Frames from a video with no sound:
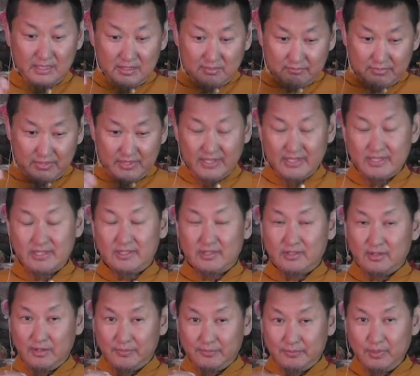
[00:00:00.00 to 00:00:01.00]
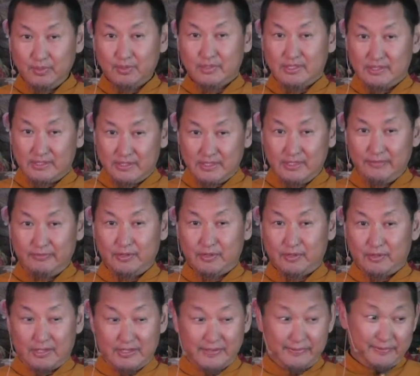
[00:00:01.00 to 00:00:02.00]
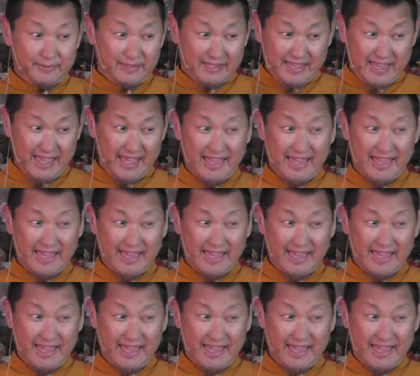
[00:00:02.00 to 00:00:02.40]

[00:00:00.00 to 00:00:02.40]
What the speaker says: But this is, of course, it's difficult. If you can